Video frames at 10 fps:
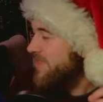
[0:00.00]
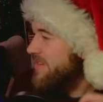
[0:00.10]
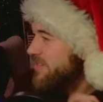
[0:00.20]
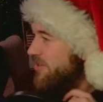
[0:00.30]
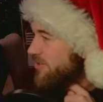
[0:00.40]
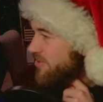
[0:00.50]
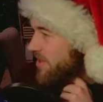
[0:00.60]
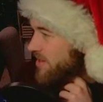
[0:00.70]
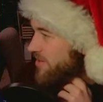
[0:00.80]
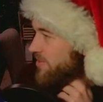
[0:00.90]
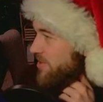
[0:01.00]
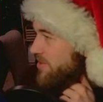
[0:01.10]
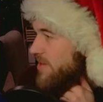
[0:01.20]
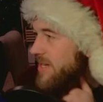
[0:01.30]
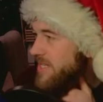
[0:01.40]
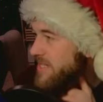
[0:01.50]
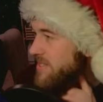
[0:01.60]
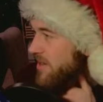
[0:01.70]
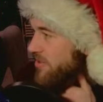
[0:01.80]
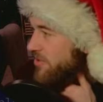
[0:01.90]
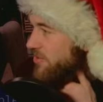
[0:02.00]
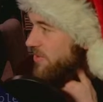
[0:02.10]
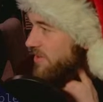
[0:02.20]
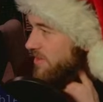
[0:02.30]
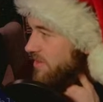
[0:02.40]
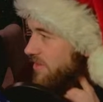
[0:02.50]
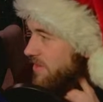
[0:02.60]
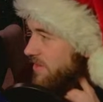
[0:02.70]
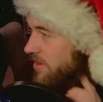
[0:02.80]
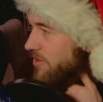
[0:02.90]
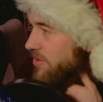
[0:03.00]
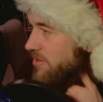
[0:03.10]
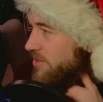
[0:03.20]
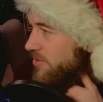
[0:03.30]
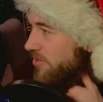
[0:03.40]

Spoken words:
So Craig Lobo asks, are you going to do it